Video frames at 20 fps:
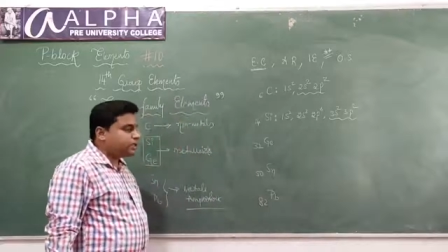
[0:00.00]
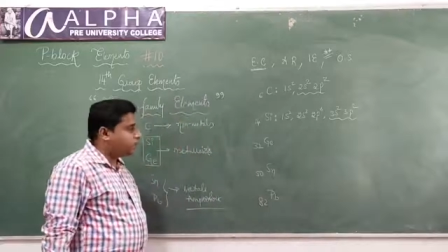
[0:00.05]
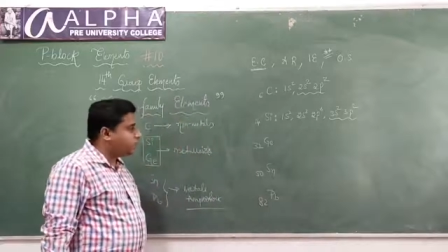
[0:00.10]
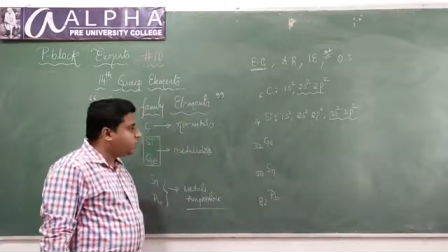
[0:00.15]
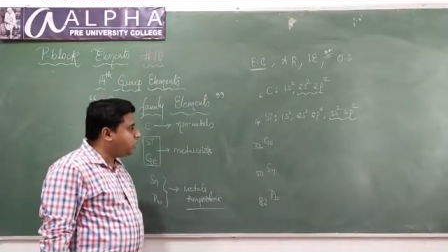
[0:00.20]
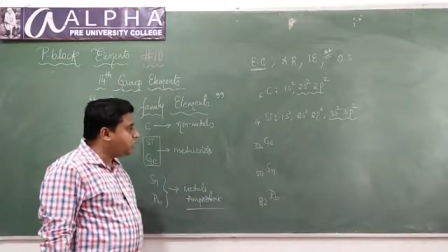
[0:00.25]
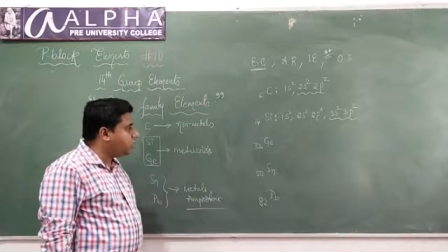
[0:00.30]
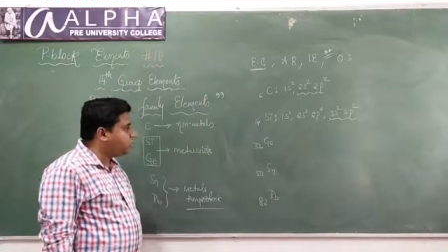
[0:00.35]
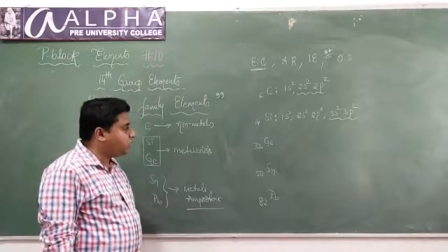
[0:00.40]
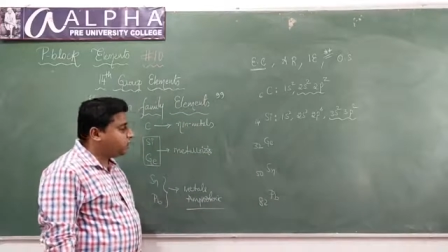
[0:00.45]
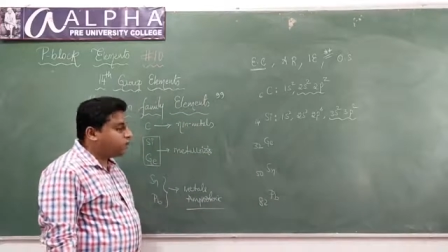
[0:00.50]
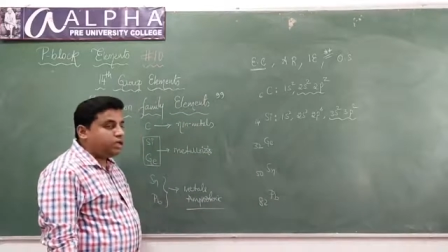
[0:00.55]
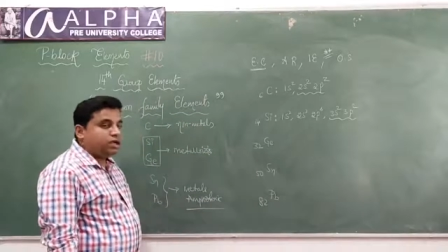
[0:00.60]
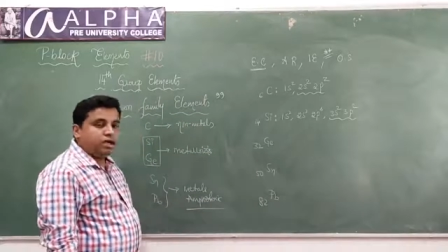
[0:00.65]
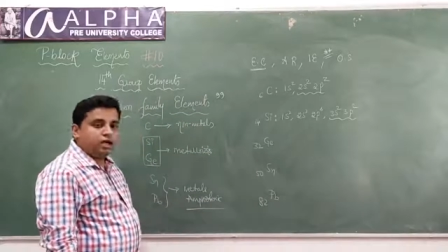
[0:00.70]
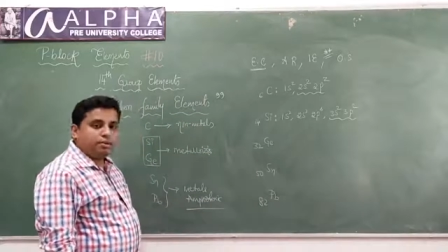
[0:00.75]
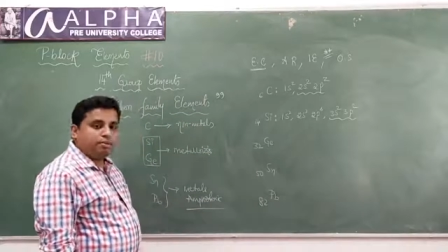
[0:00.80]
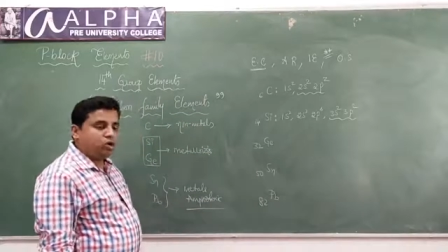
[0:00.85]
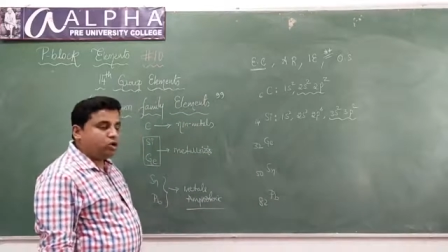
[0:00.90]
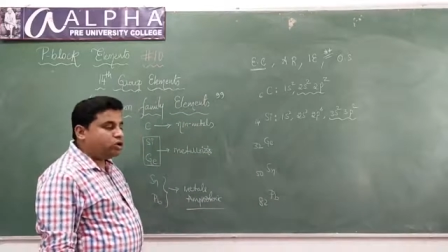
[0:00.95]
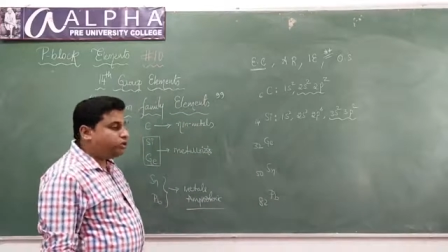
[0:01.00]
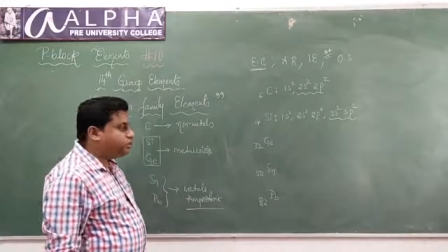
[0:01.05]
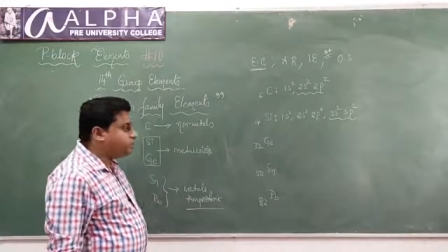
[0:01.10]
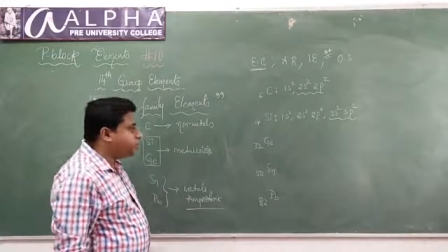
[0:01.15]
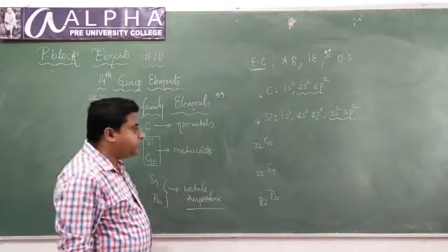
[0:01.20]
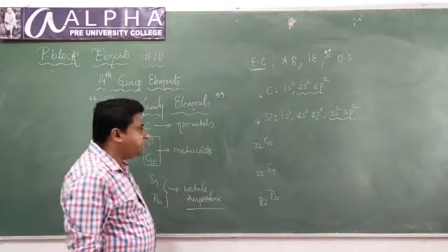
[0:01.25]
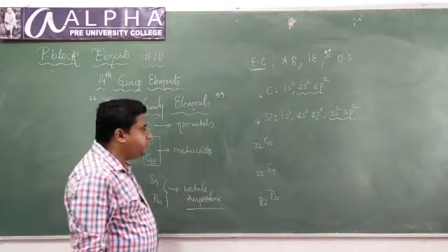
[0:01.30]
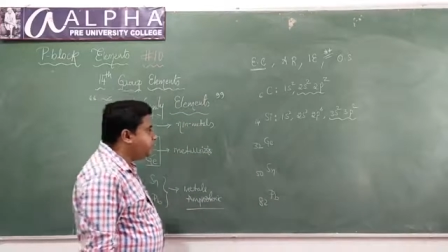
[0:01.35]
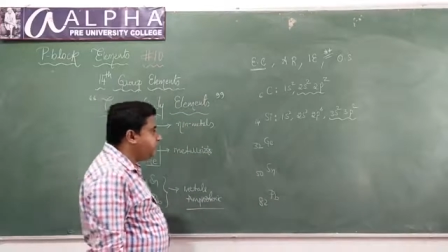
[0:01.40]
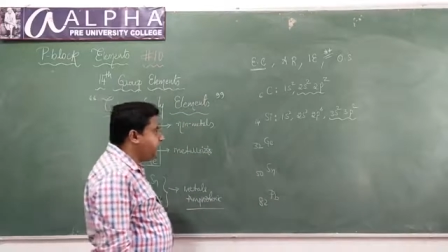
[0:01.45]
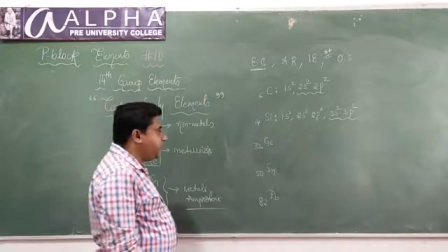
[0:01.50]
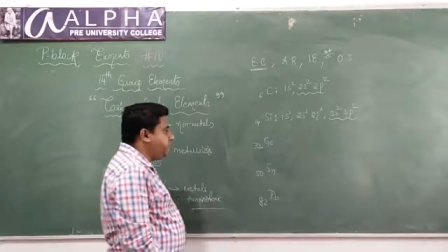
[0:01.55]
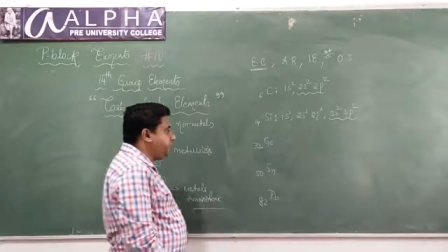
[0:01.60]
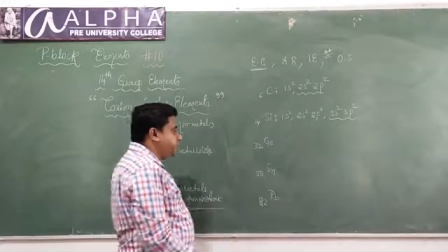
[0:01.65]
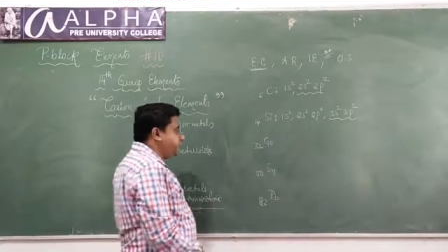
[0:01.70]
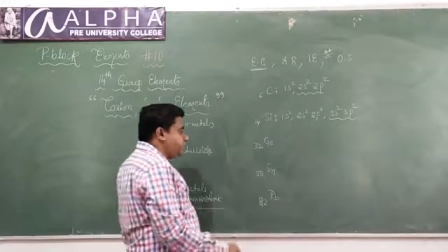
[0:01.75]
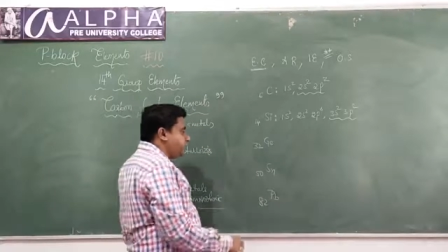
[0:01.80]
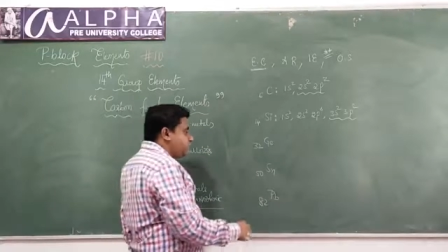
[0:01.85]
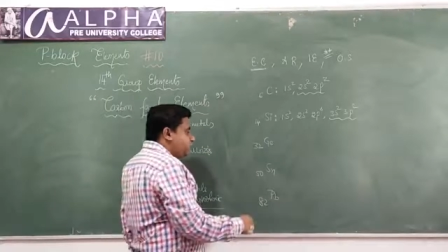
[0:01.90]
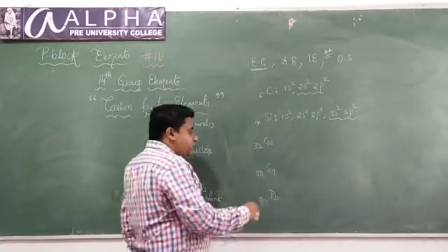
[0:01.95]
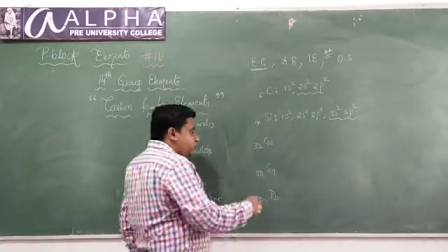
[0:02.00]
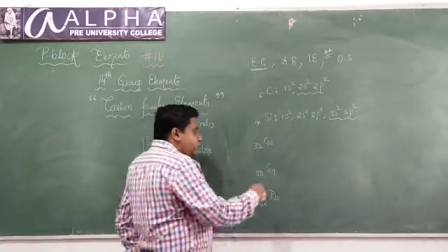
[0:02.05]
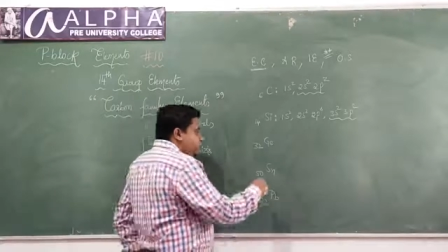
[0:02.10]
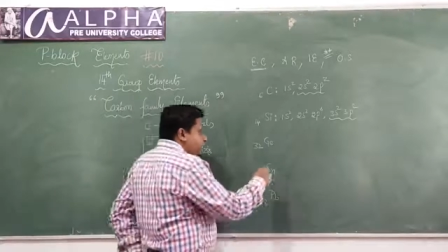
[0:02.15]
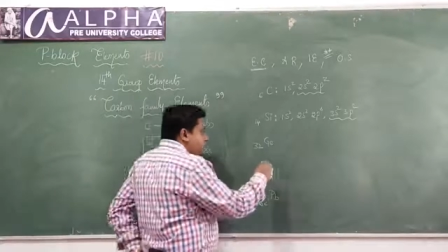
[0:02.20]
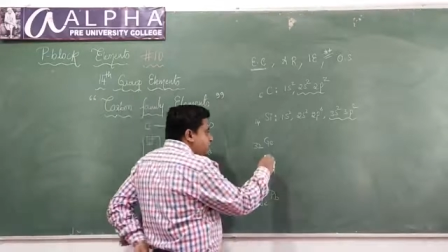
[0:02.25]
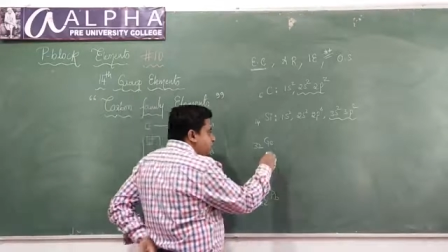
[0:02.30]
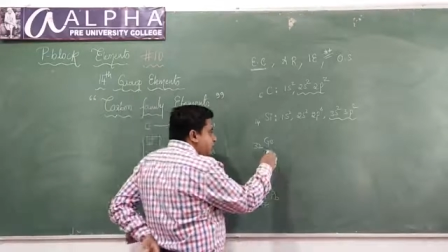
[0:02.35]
Now coming on to germanium, what is that we'll